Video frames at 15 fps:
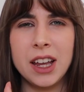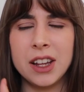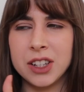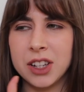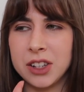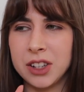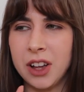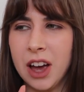
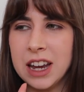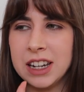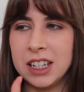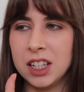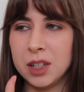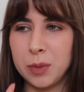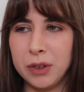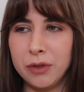
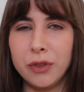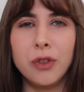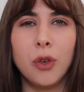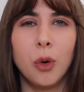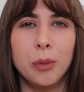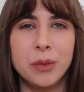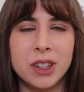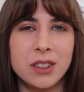society has been
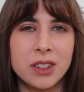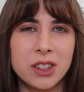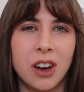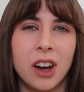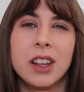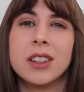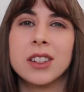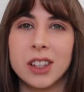formed
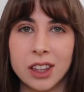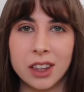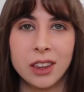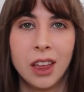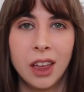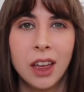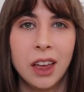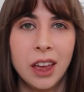inside. So
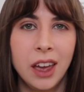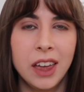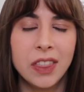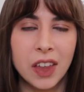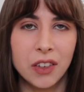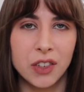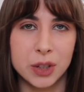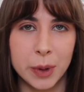in
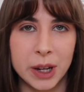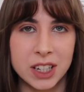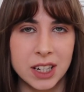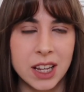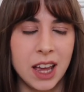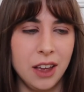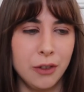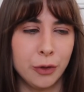that respect,
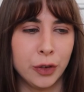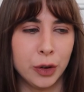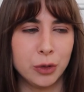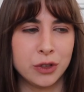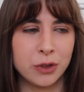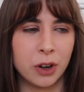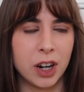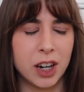it
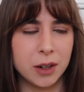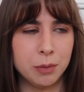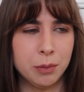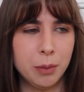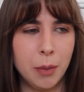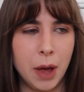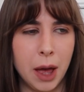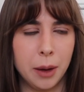feels very
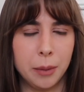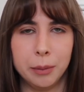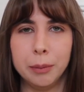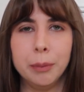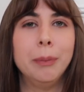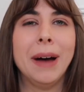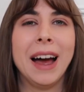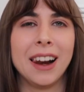
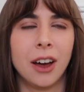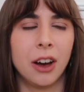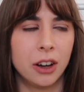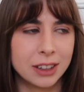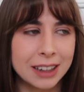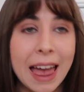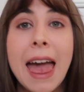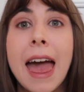
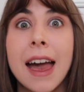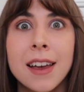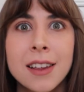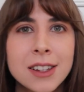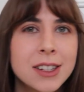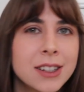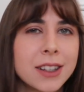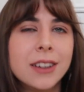
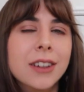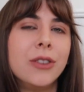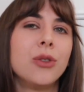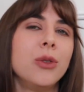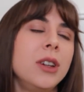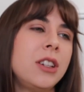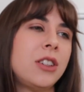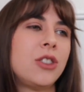Ballard-esque,
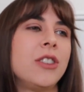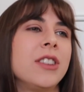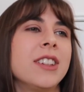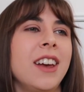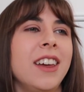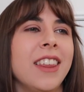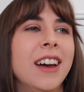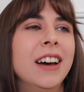if we should
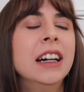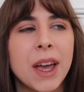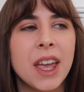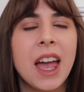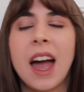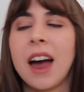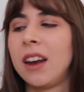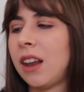say that. But
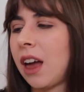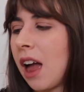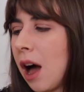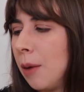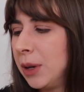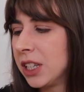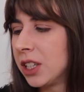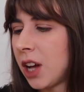yeah, like,
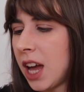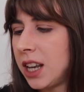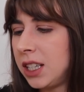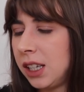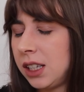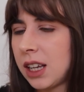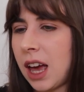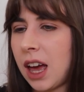I'm
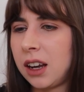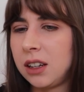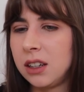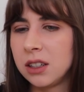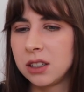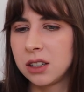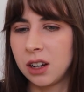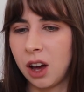excited,
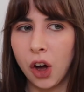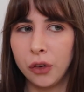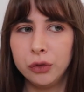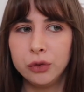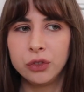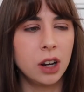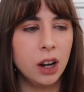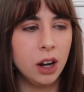and
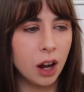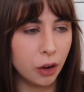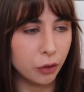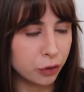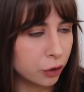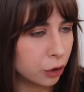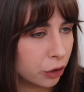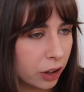I
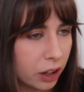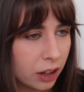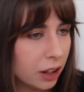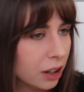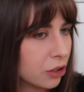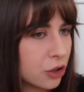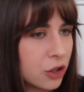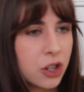love Korean
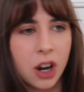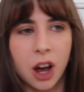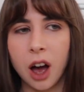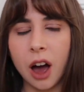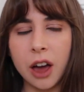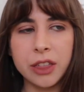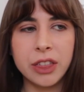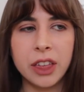literature.
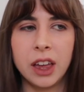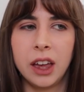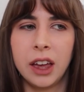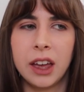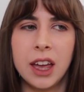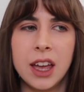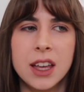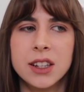I
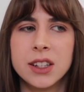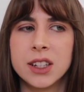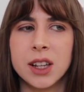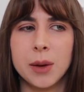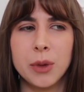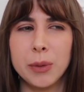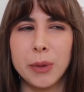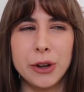think it's
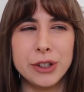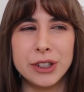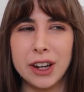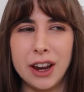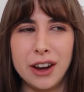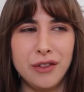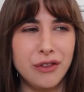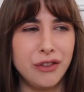some of the most
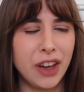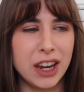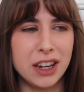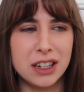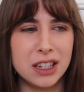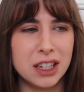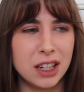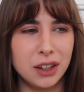
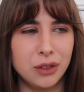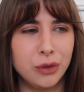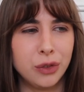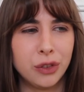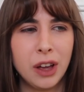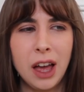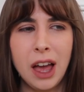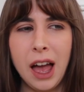
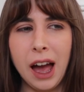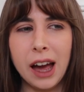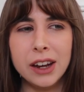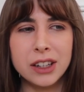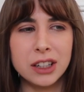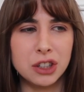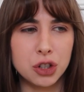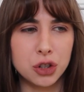inventive
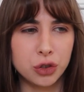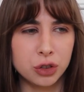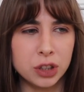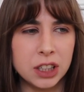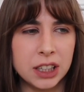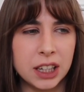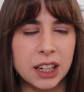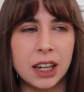and
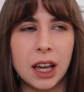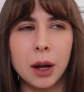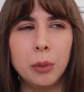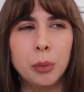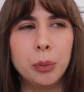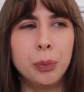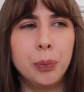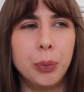intriguing
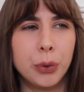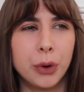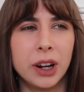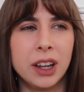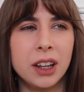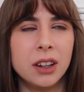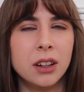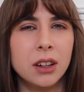and
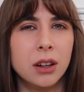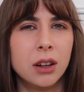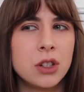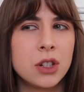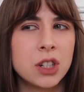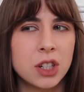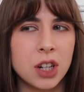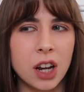brilliant
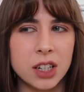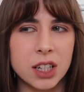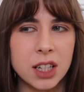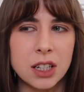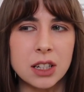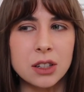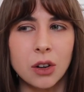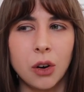
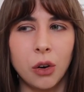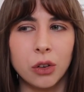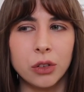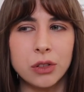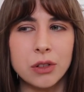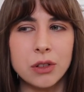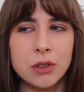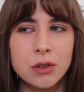studies
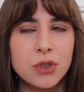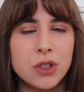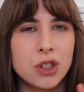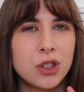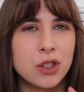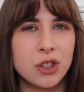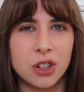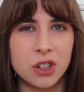on
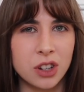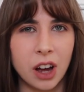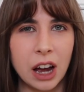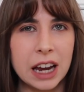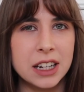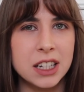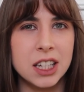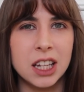
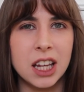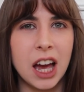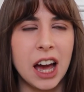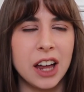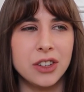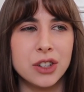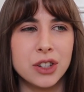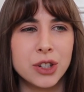society
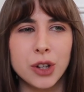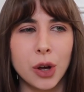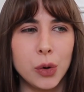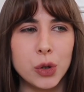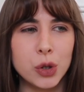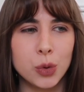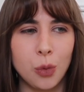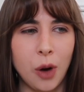and
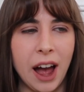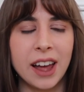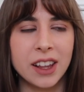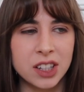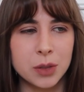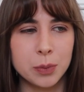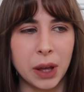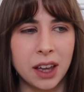social
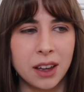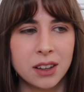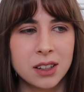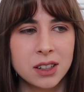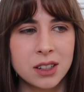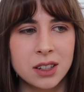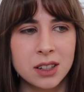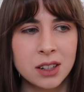
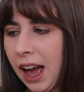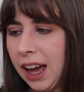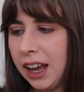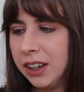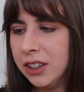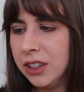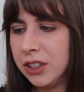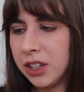aspects.
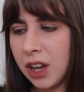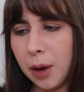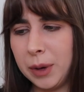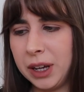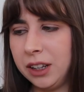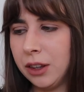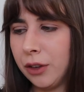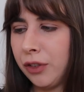And I
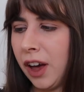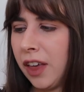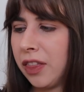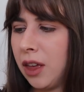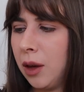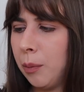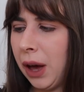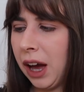mean, the fact
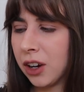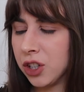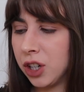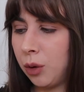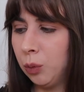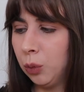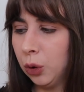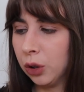that Park
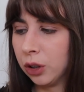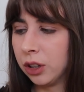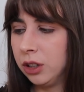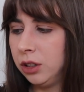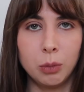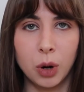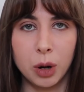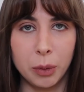
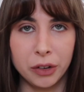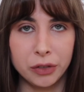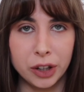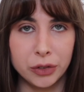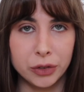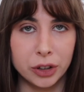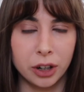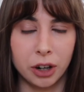Chan-wook, one of my
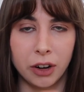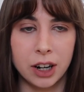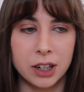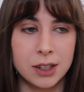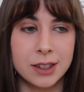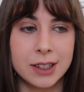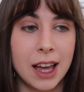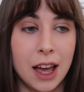favourite
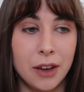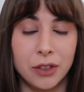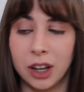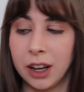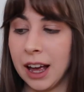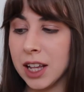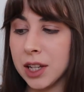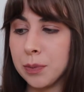directors
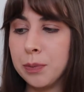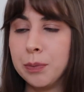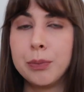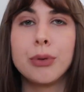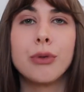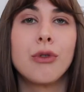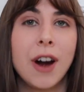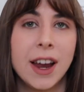ever, has
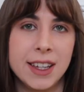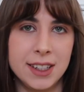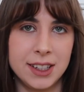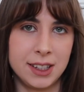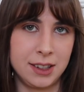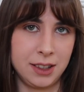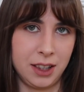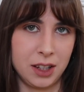
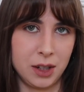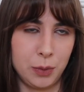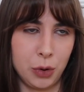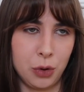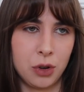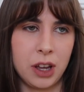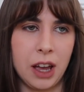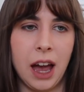praised this
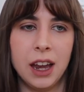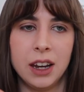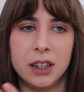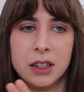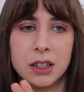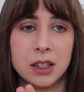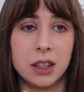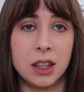book
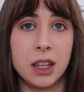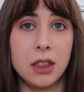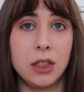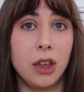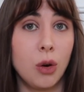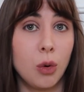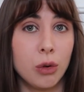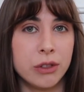and
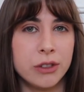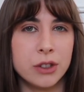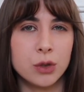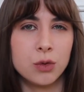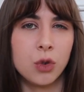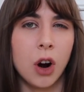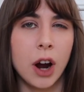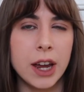the author's
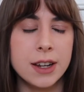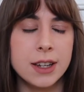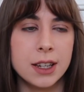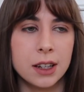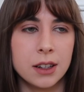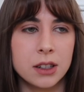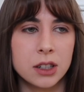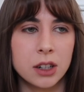
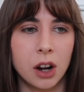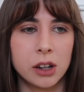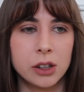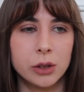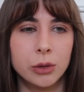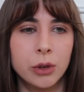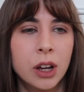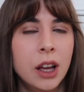writing
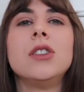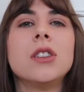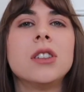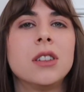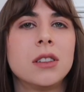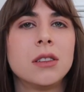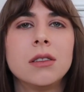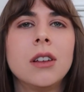style
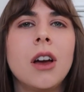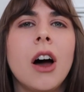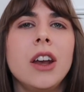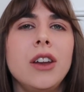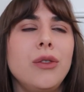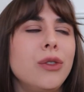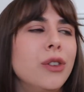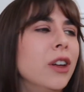just
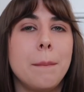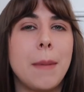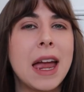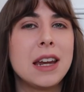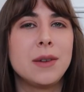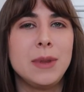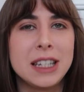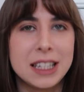kind of
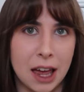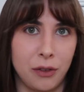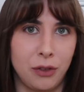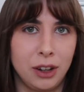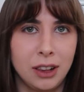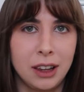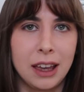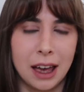made me
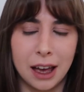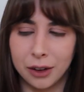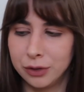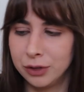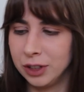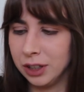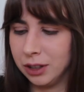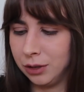definitely
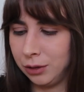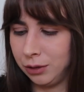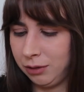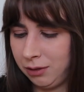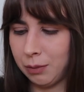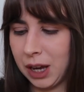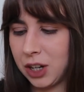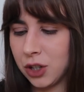have to
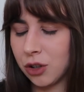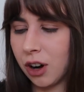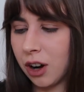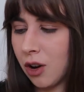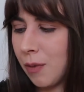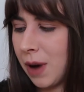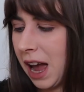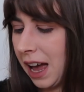make sure I
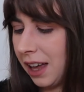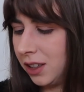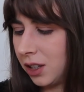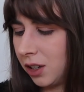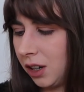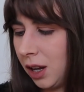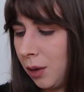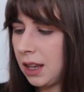got my
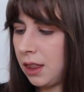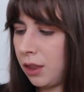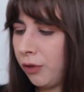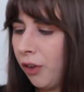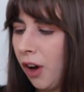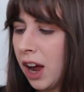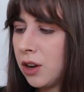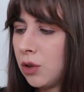hands on it. The
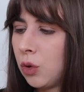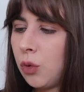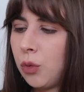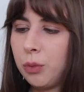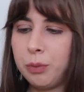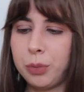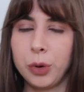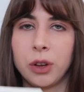
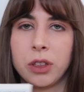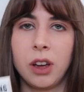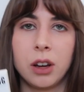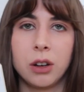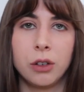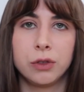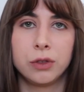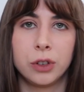final book that I
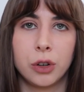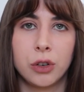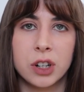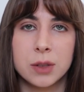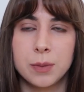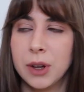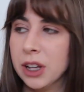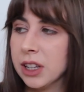got for
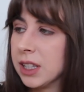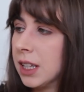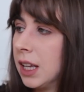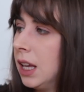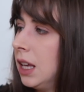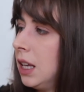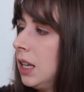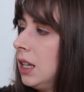Christmas
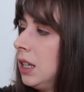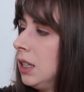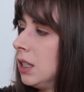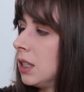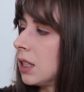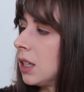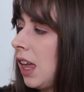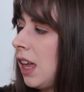
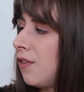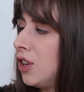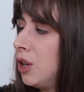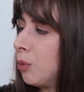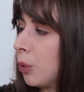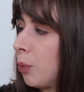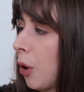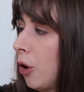is
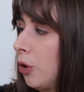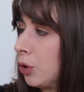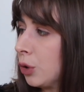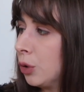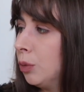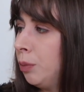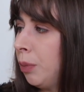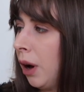Evening
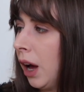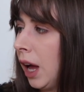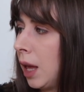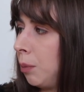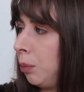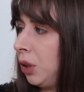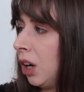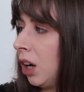Proposal
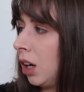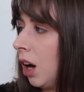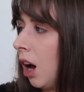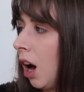by Pyung